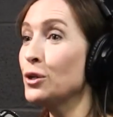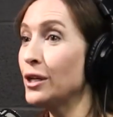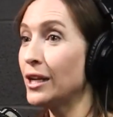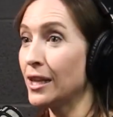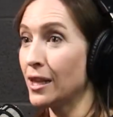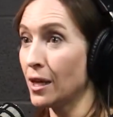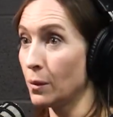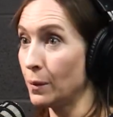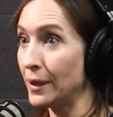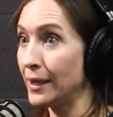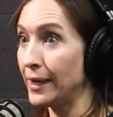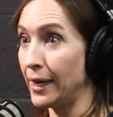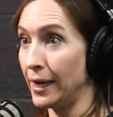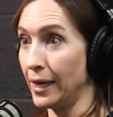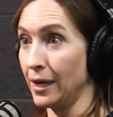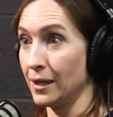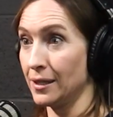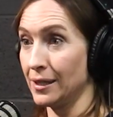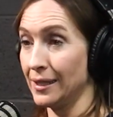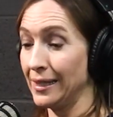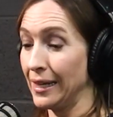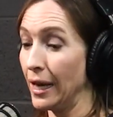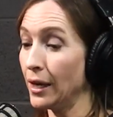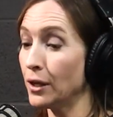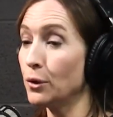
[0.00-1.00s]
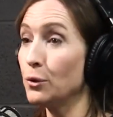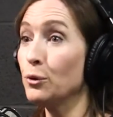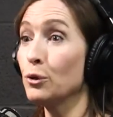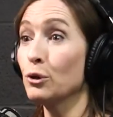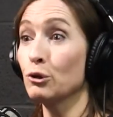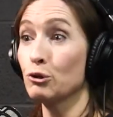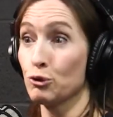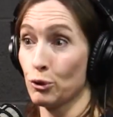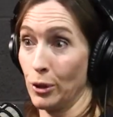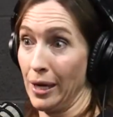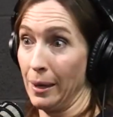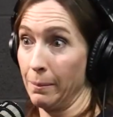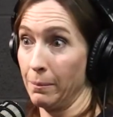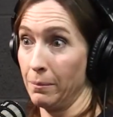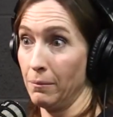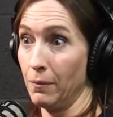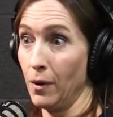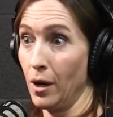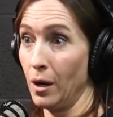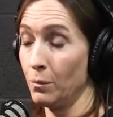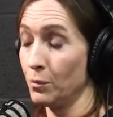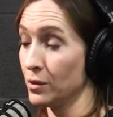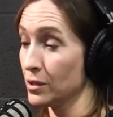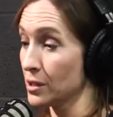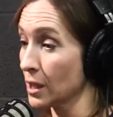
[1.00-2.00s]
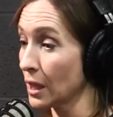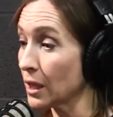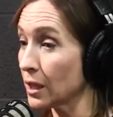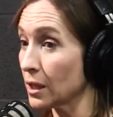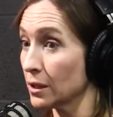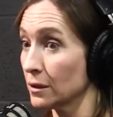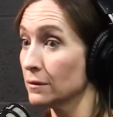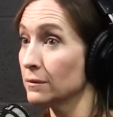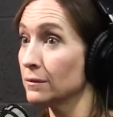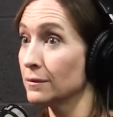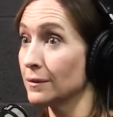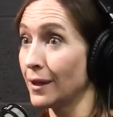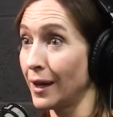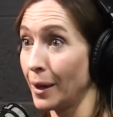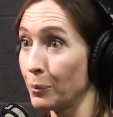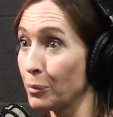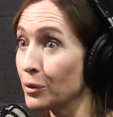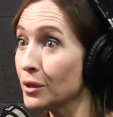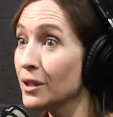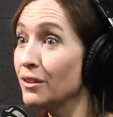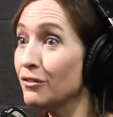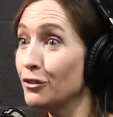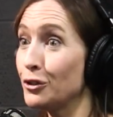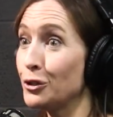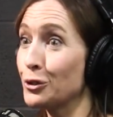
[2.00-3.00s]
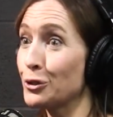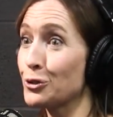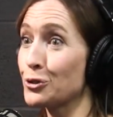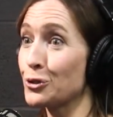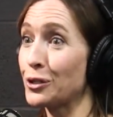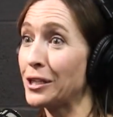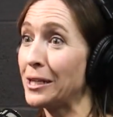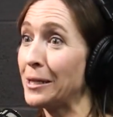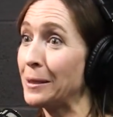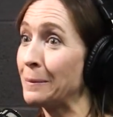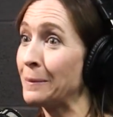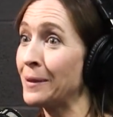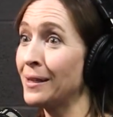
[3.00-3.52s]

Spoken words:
that we can to get you your dream. Mom was like, I believe in your dream.